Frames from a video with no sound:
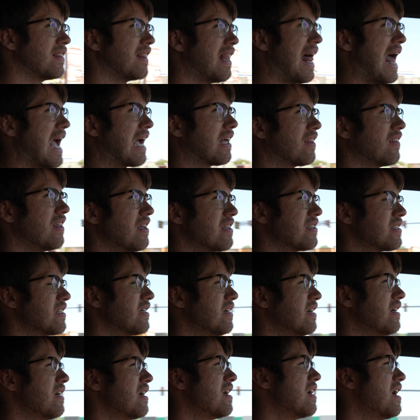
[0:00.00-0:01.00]

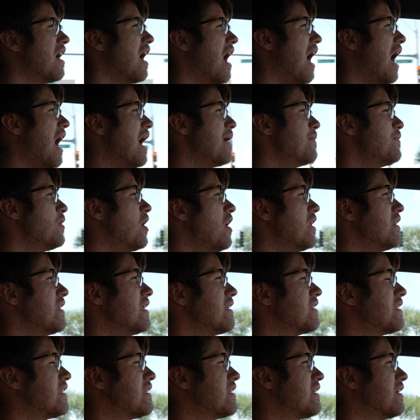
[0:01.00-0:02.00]
lackluster. I'm not
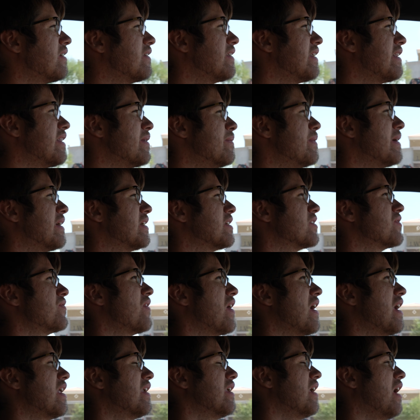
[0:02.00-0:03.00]
necessarily the biggest
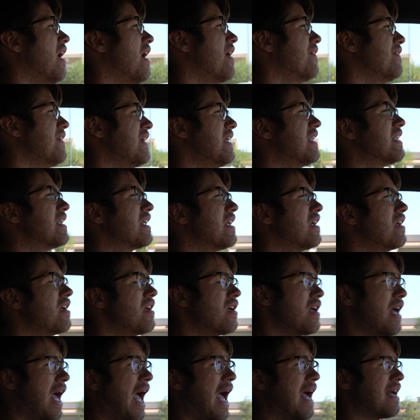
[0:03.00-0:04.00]
fan of it
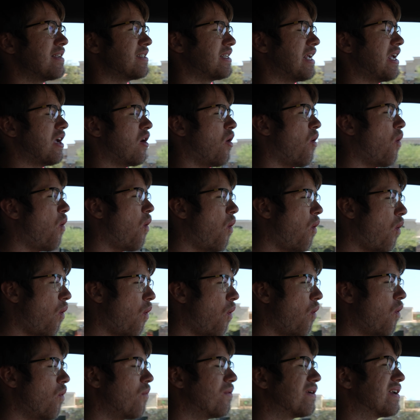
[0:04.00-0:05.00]
as a
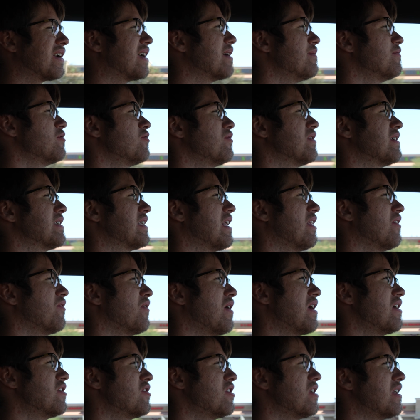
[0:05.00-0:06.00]
whole when it comes to
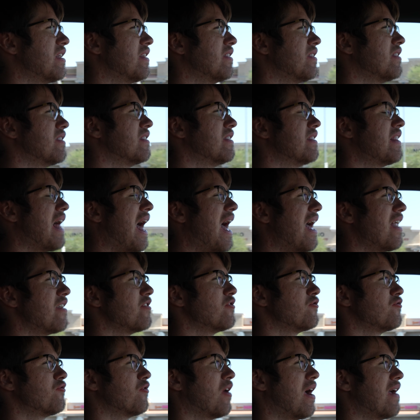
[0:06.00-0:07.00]
acceleration and that
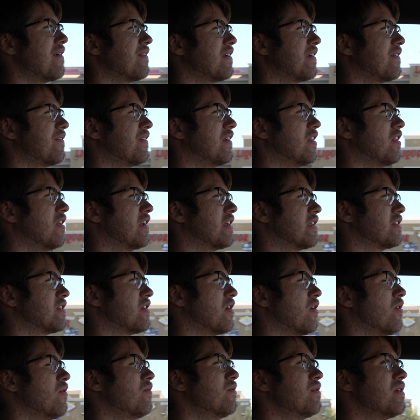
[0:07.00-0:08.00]
driving feel on its
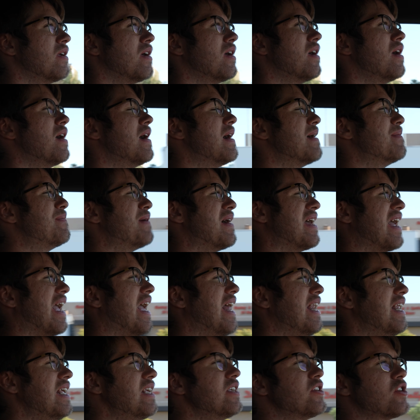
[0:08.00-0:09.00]
own, but
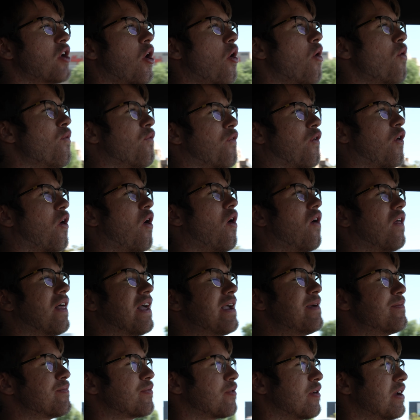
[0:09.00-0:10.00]
it is overall
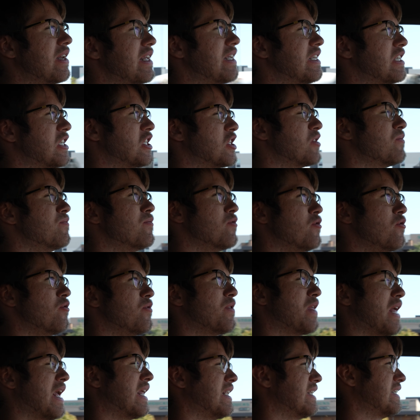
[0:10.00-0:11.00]
a pretty
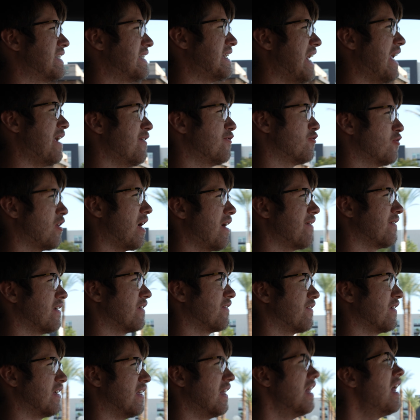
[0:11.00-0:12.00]
smooth and safe driving
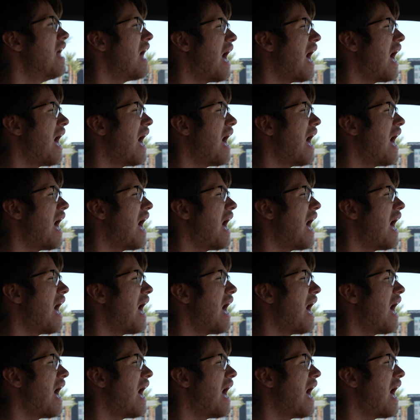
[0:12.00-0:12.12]
feel.